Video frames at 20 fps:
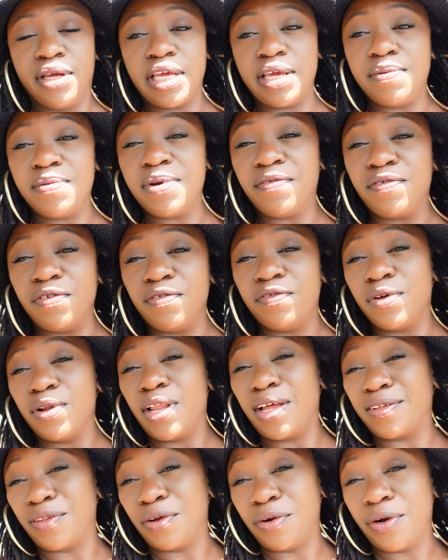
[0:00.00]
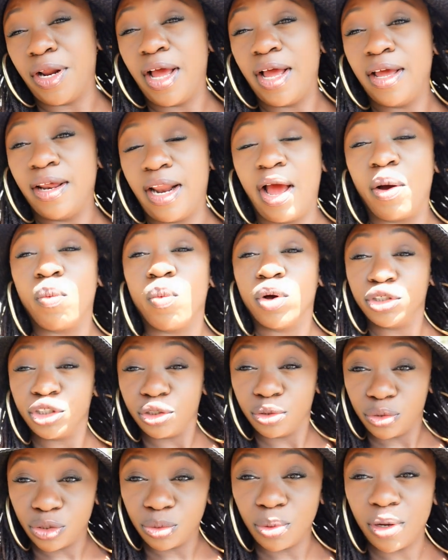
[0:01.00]
Even if you feel like they're not, I
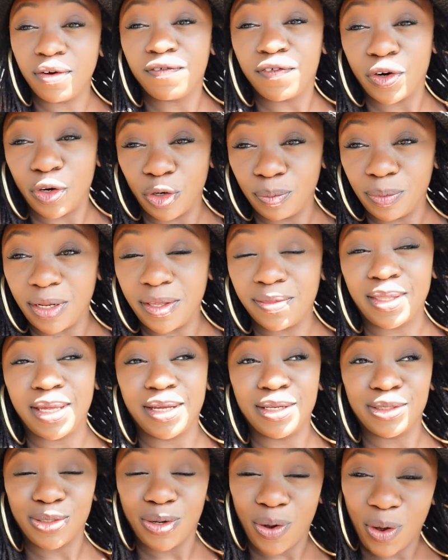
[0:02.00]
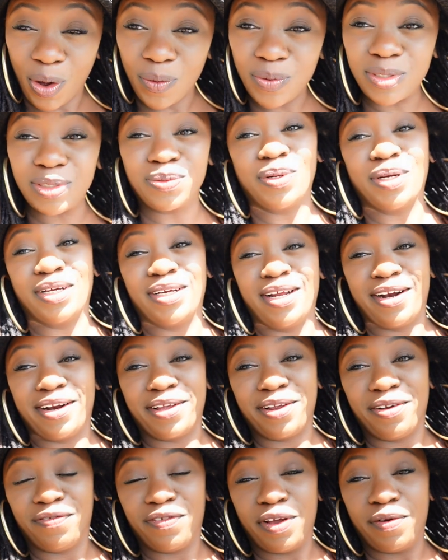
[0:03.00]
want you to affirm that things are always working out
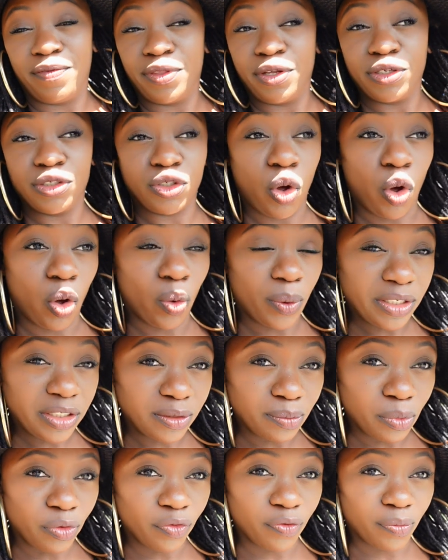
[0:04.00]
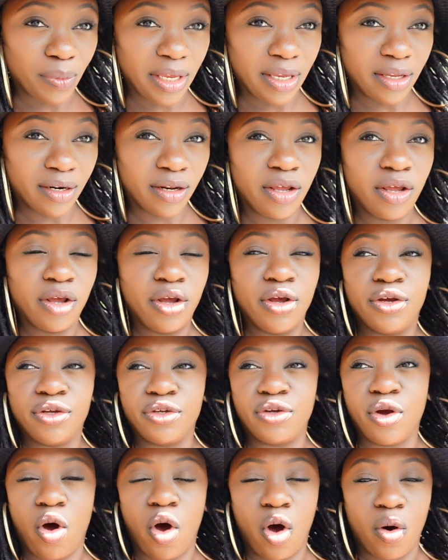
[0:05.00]
in your favor. There's always movement.
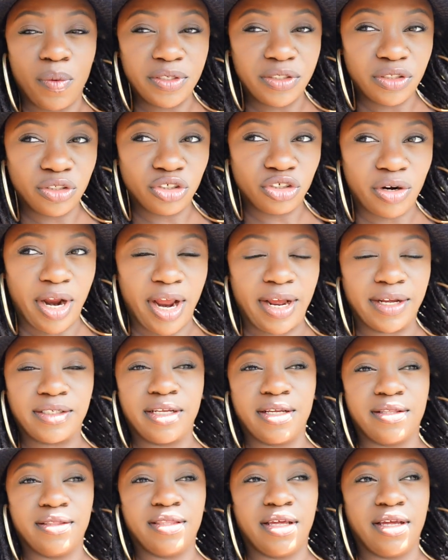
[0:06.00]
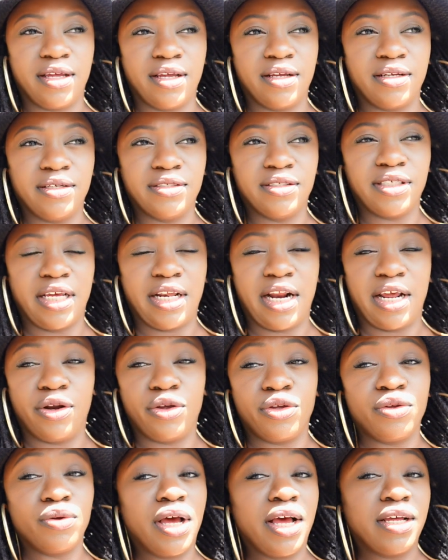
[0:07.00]
You're always attracting things. And I
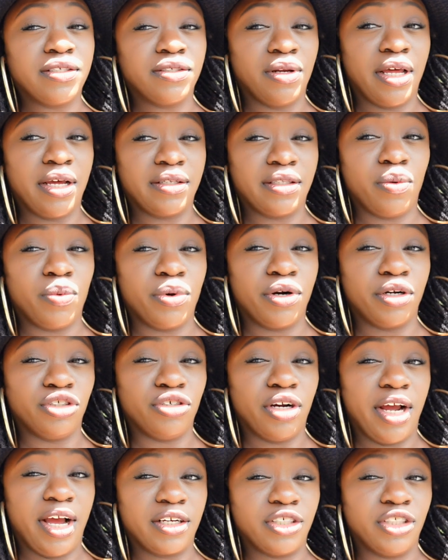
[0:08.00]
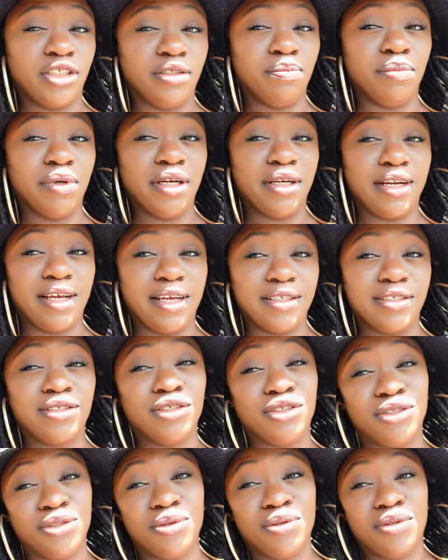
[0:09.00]
know you guys don't like that word attraction, but it's
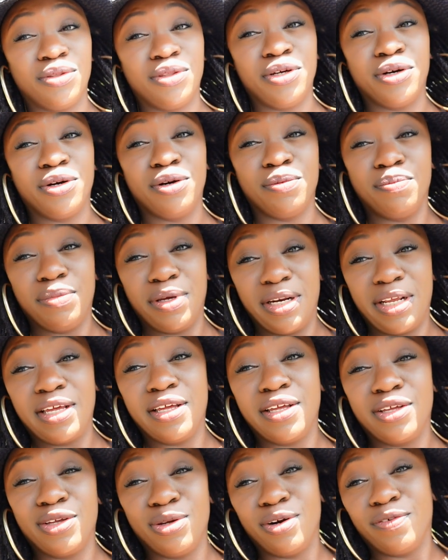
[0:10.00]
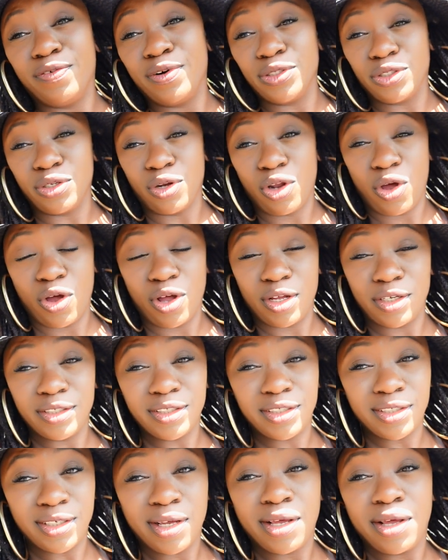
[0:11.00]
the truth. There are many universal
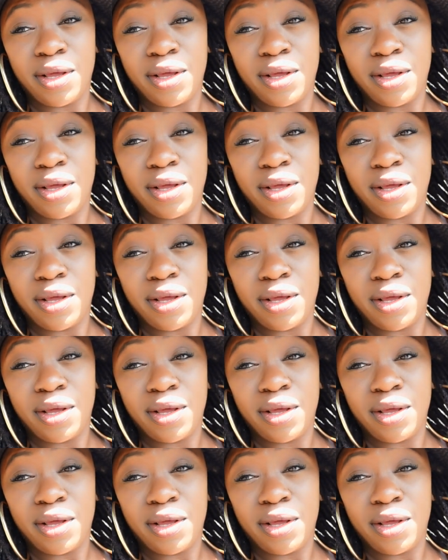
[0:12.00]
laws.